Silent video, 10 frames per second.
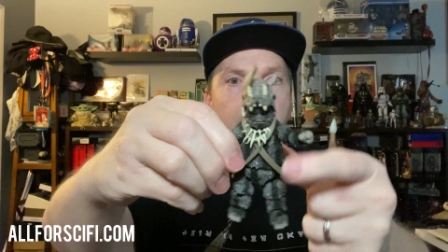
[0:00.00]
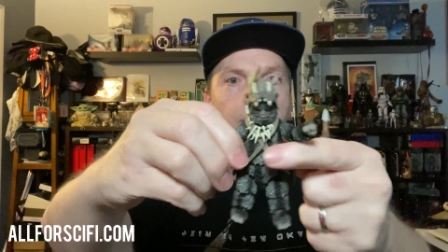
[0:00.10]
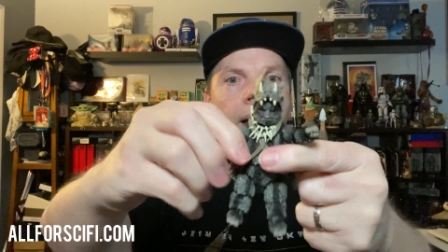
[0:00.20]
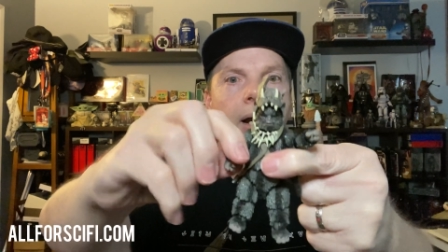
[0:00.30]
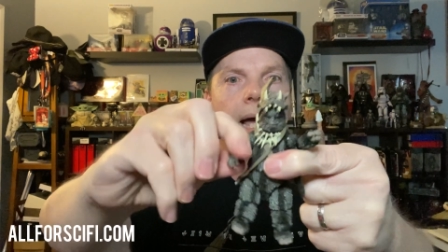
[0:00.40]

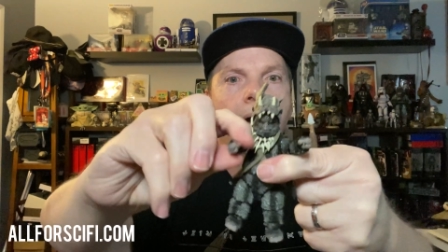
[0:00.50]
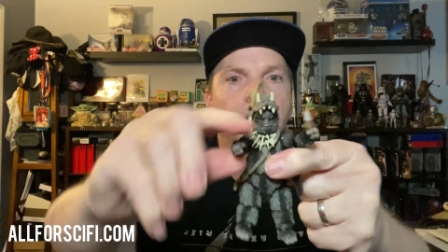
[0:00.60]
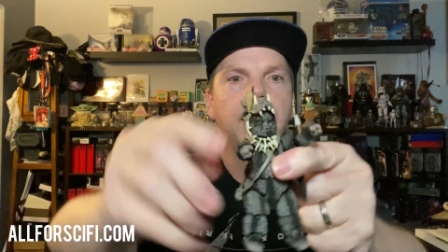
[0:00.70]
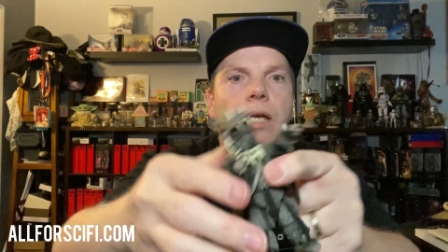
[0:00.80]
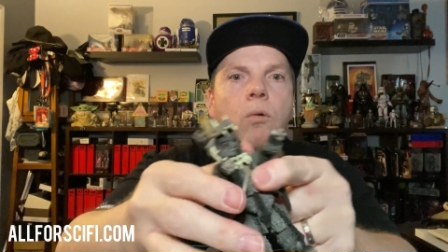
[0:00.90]
about how
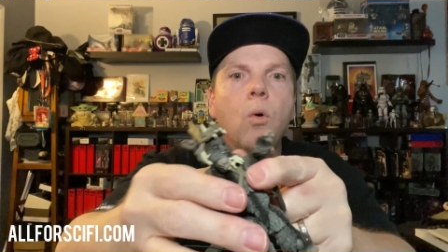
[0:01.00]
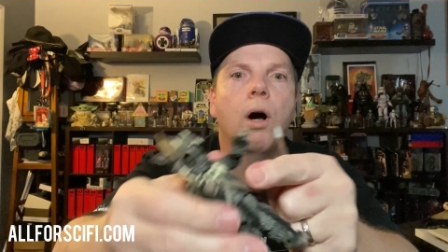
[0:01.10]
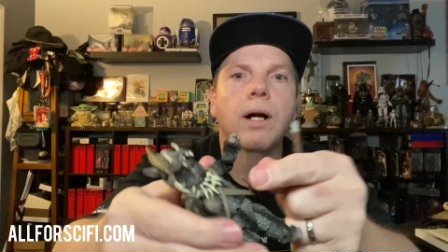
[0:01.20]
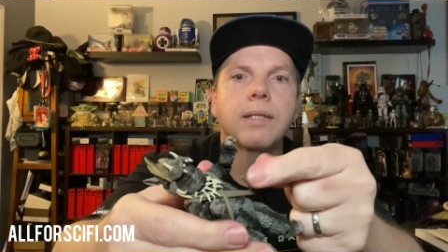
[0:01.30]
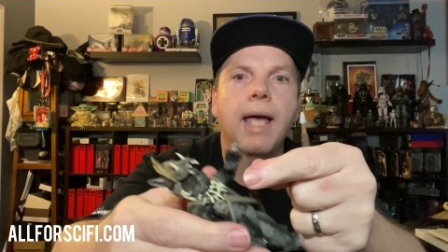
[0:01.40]

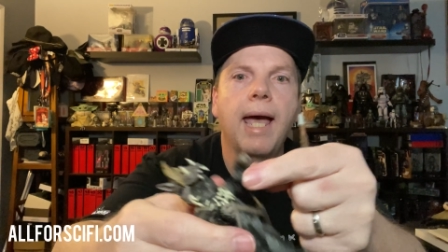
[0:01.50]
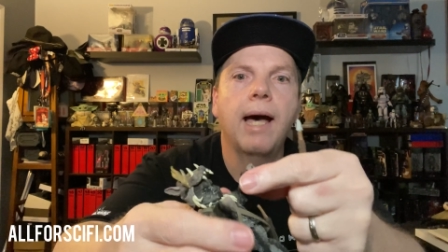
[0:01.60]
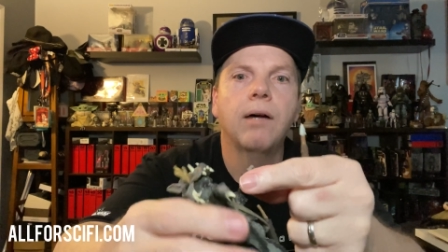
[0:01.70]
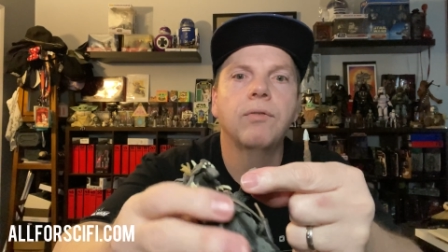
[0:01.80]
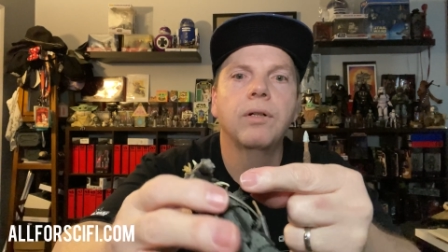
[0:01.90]
Ewoks
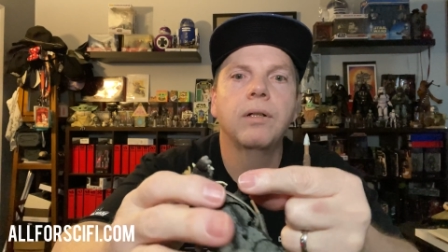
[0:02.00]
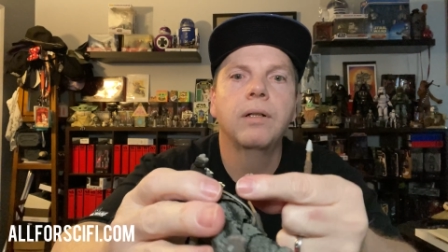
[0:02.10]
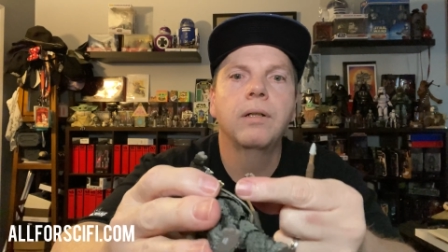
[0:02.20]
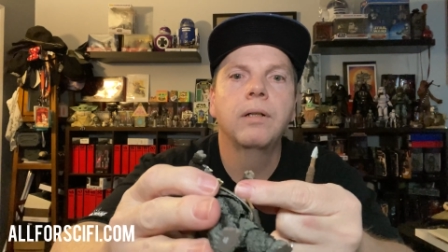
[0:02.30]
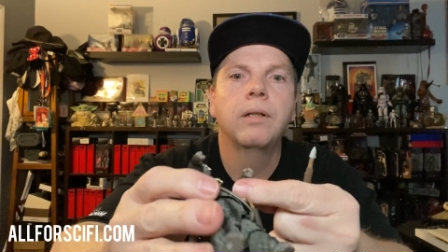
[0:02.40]
have
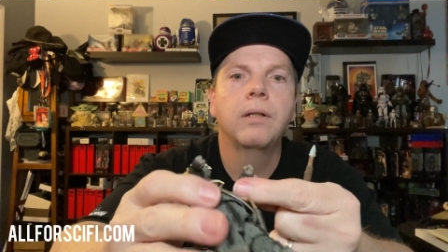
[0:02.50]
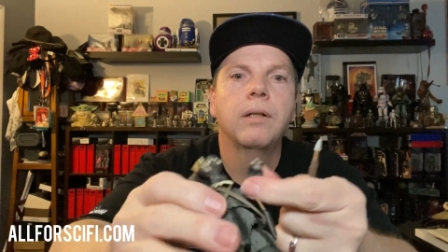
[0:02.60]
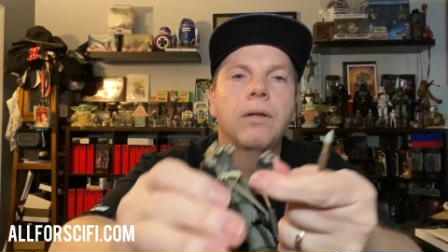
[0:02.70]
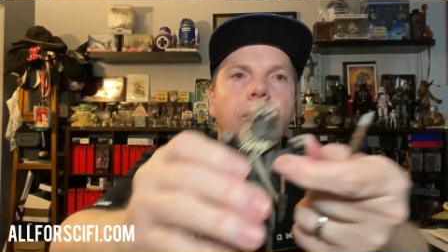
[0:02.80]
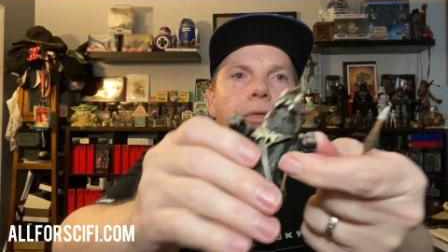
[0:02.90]

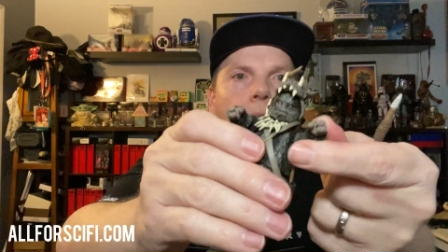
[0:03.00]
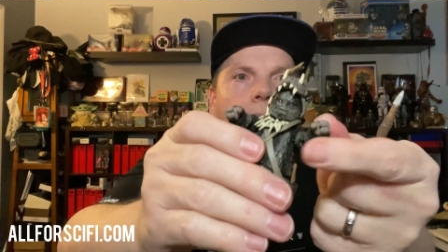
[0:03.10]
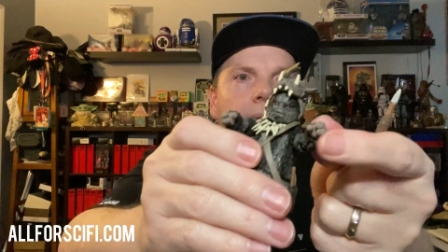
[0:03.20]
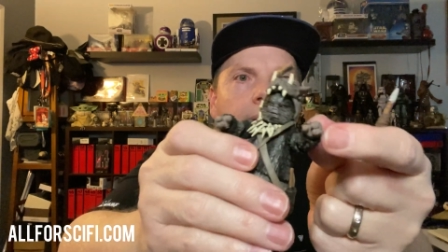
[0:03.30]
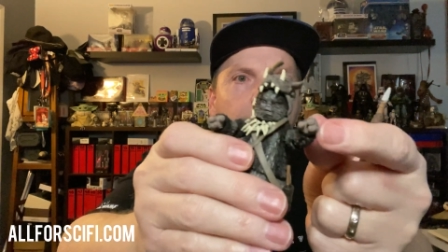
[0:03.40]

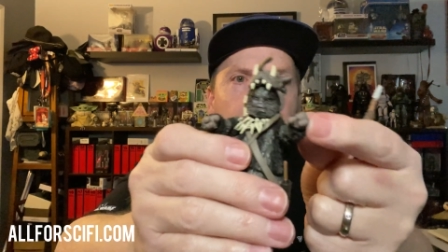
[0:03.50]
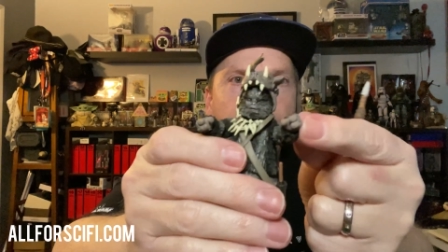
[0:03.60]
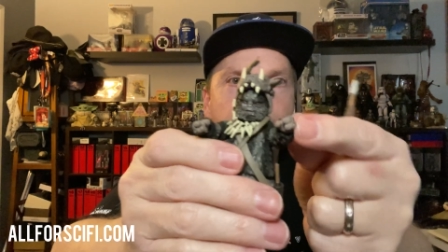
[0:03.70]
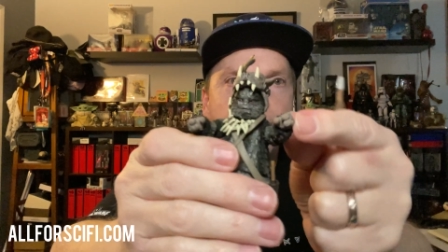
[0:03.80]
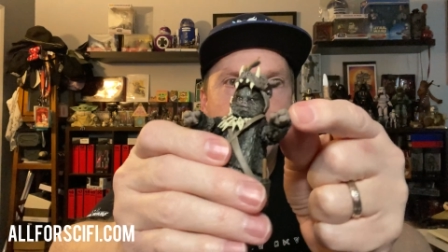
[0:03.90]

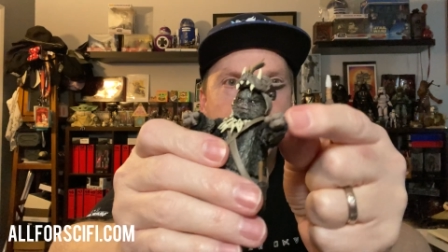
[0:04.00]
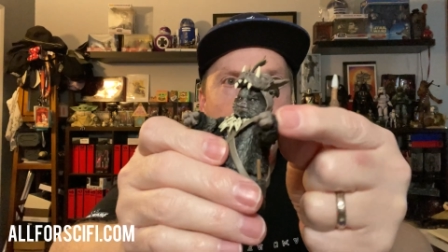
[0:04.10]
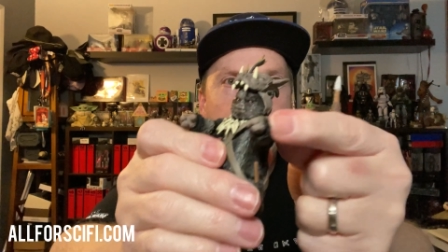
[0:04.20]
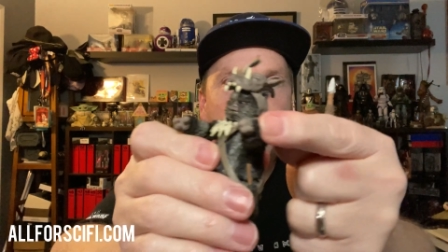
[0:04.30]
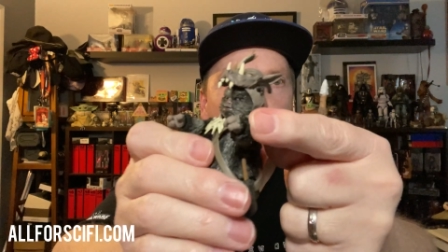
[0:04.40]
everything's
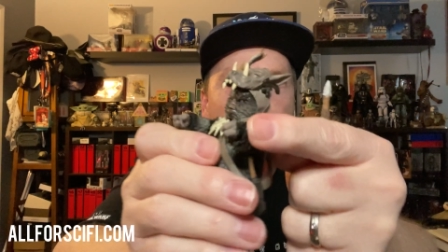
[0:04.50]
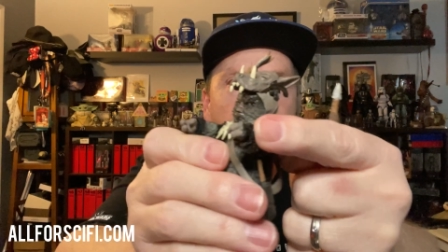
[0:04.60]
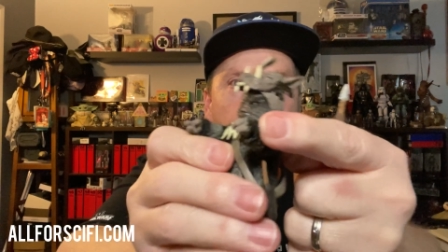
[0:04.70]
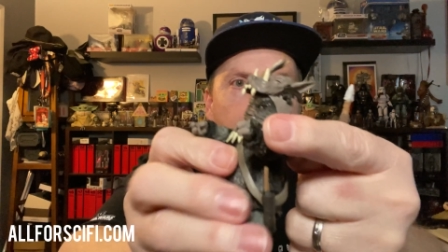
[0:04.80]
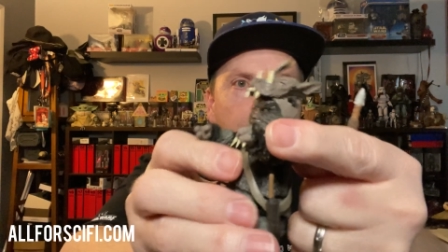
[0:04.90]
designed with their